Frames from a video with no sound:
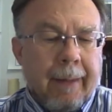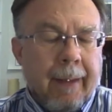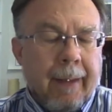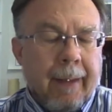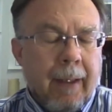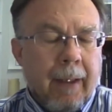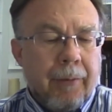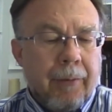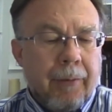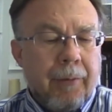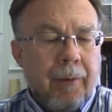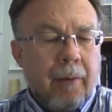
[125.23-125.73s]

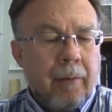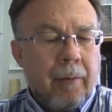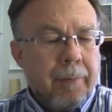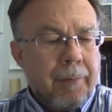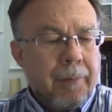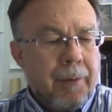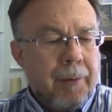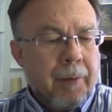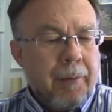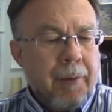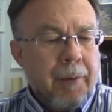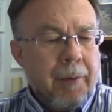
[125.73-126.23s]
Yeah, so
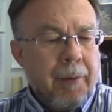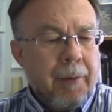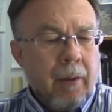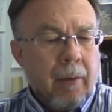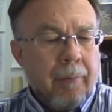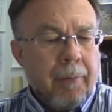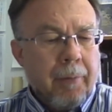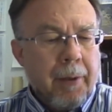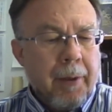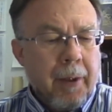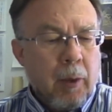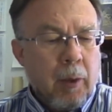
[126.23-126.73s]
year
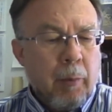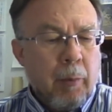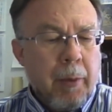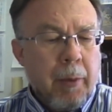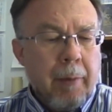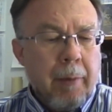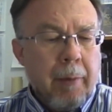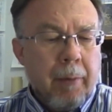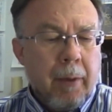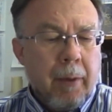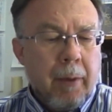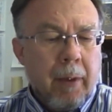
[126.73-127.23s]
over year,
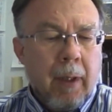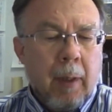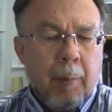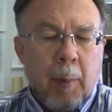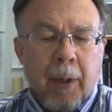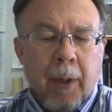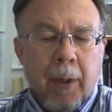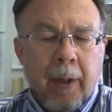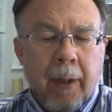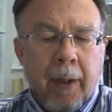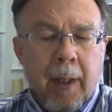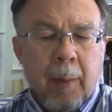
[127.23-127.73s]
we were up
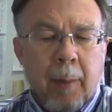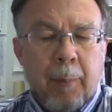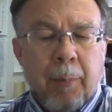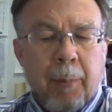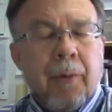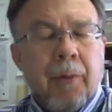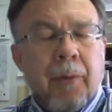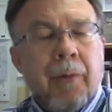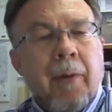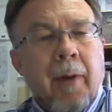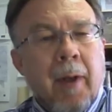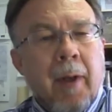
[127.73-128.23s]
about
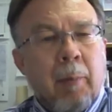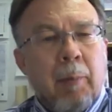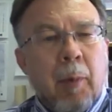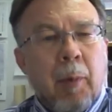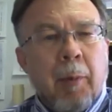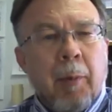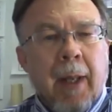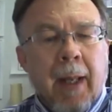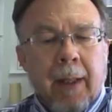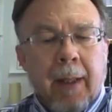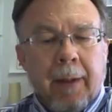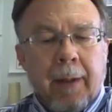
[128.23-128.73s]
8%, but
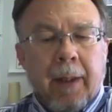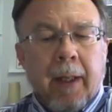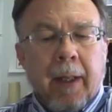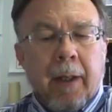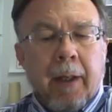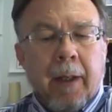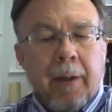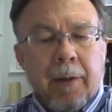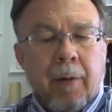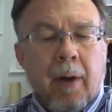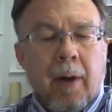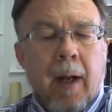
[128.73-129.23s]
we had
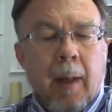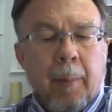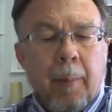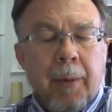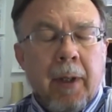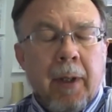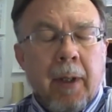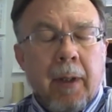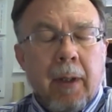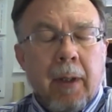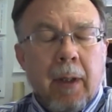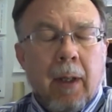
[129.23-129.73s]
that drop
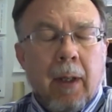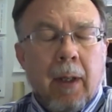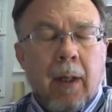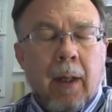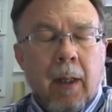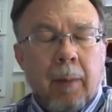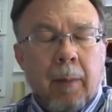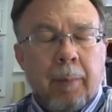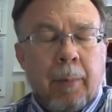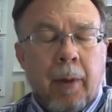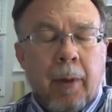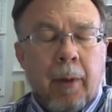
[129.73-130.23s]
in
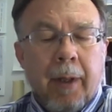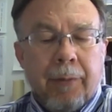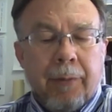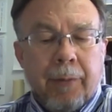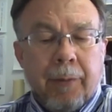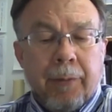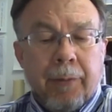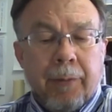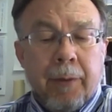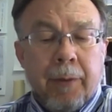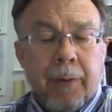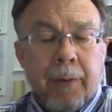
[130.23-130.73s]

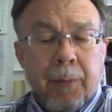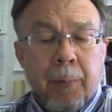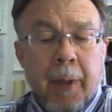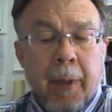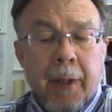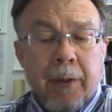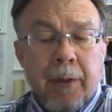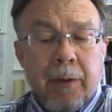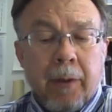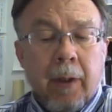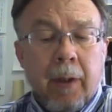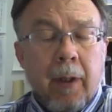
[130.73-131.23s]
prices you just
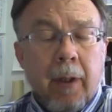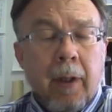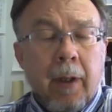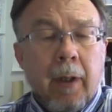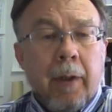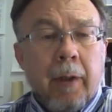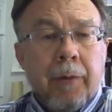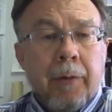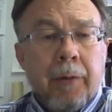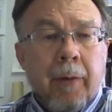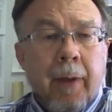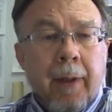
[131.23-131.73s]
mentioned.
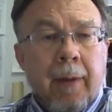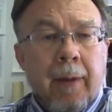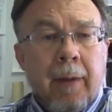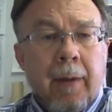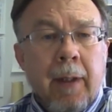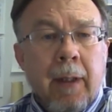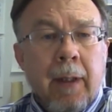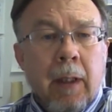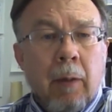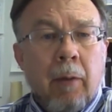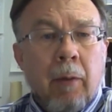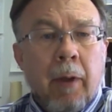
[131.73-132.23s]
So I
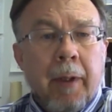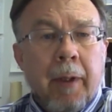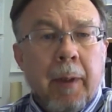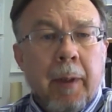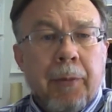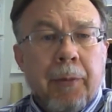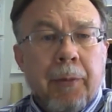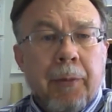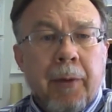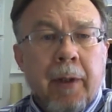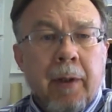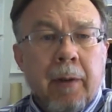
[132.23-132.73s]
think that we'll end
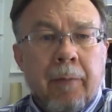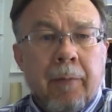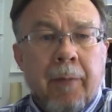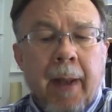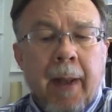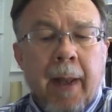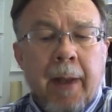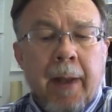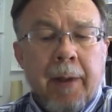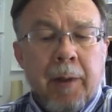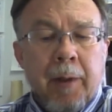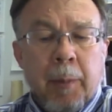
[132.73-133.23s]
up seeing the
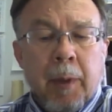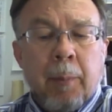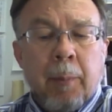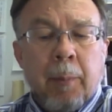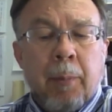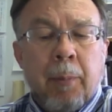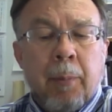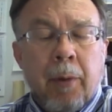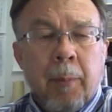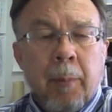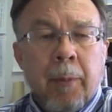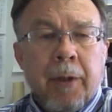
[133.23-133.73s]
value be
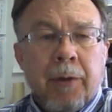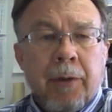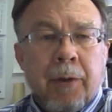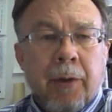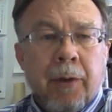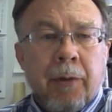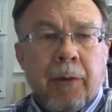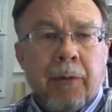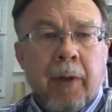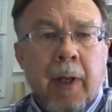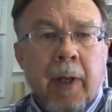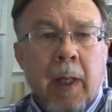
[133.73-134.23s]
pretty much
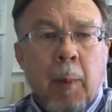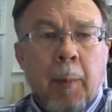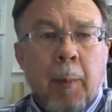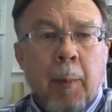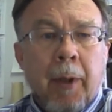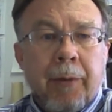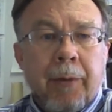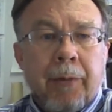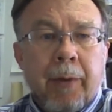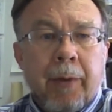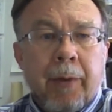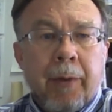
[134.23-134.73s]
the same,
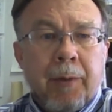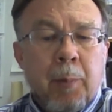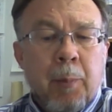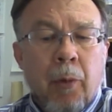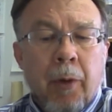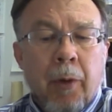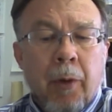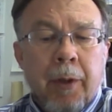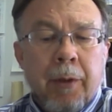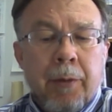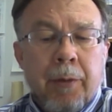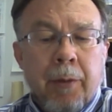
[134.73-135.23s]
about
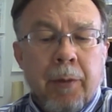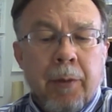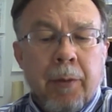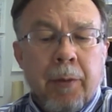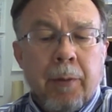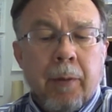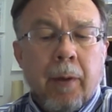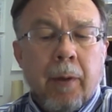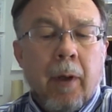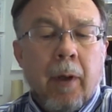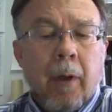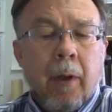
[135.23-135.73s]

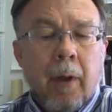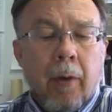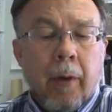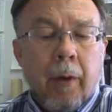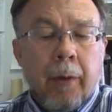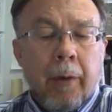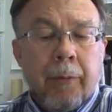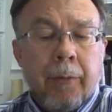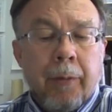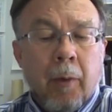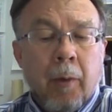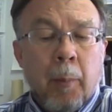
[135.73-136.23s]
6.2
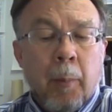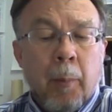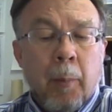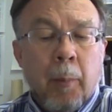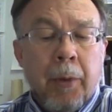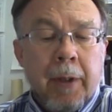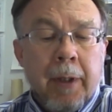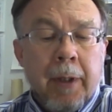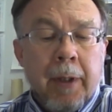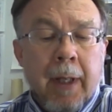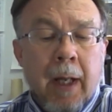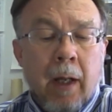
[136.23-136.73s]
or so
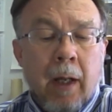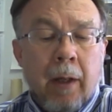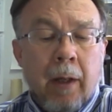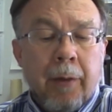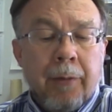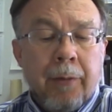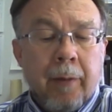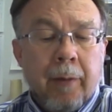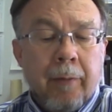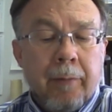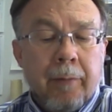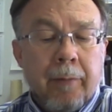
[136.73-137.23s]
billion
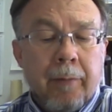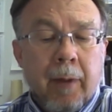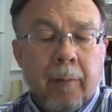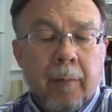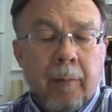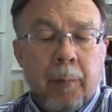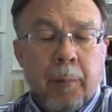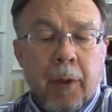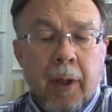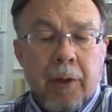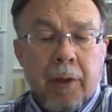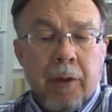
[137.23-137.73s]
dollars of
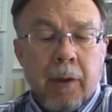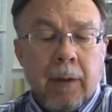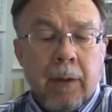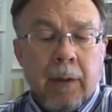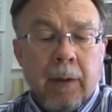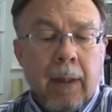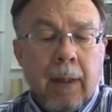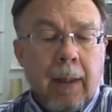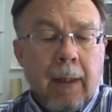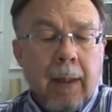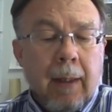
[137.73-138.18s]
production.